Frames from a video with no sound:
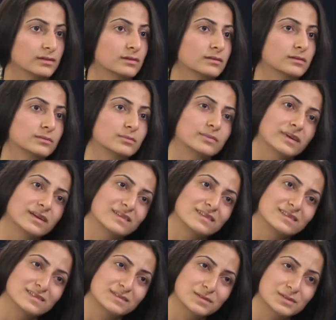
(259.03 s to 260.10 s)

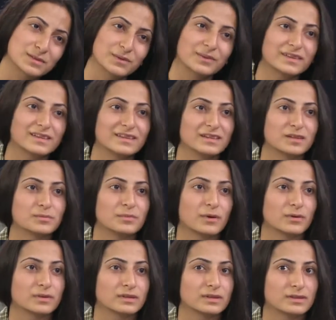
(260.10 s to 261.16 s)
and talking
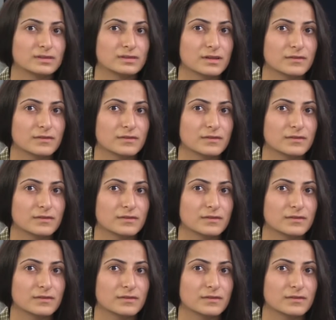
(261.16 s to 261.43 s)
about